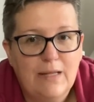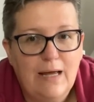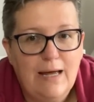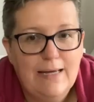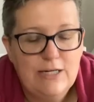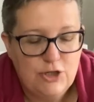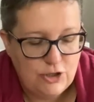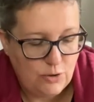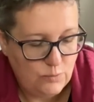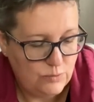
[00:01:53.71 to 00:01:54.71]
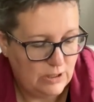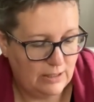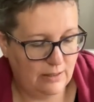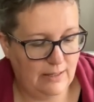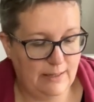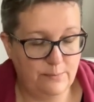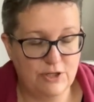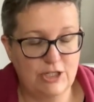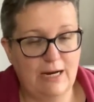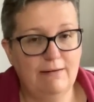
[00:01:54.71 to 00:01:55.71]
I was
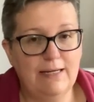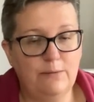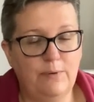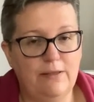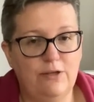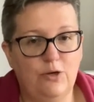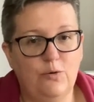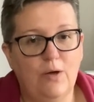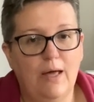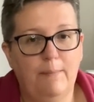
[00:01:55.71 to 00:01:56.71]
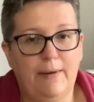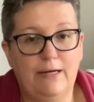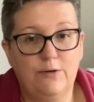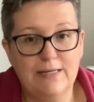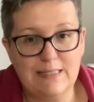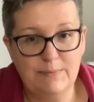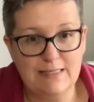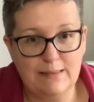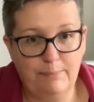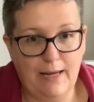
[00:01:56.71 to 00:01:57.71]
sharing with you my Christmas
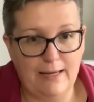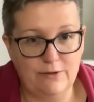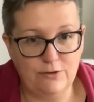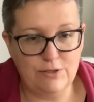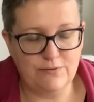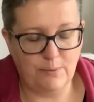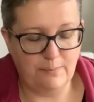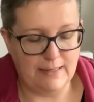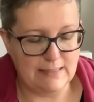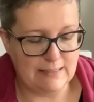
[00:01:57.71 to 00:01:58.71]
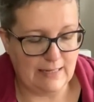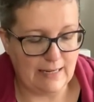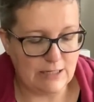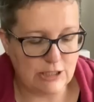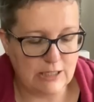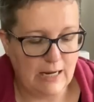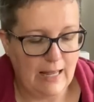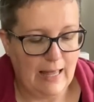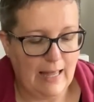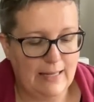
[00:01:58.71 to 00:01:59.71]
patterns from my stash,
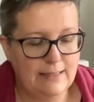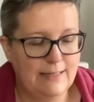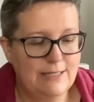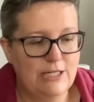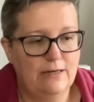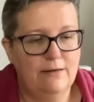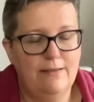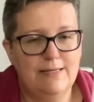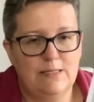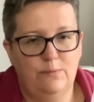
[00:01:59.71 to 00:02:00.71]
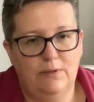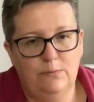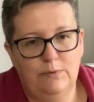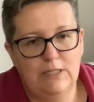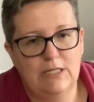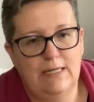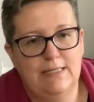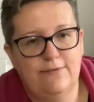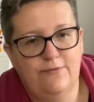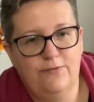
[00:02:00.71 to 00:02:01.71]
and I shared this one, which
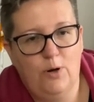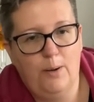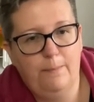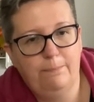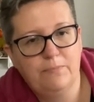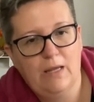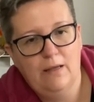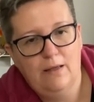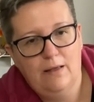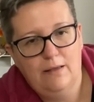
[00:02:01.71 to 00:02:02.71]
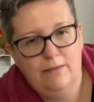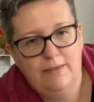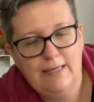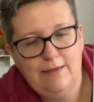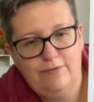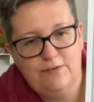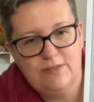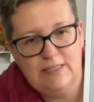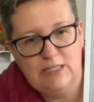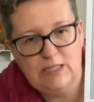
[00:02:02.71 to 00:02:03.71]
is from the Gift of
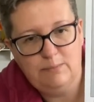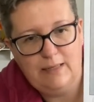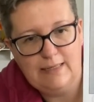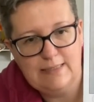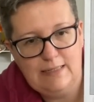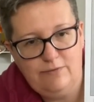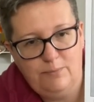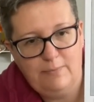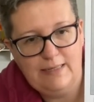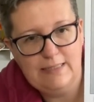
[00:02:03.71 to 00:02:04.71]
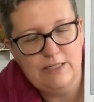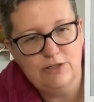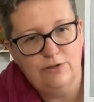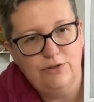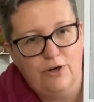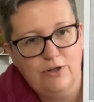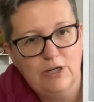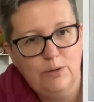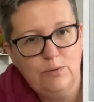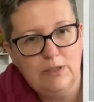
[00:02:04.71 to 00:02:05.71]
Stitching magazine from my digital
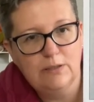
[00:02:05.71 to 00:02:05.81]
download.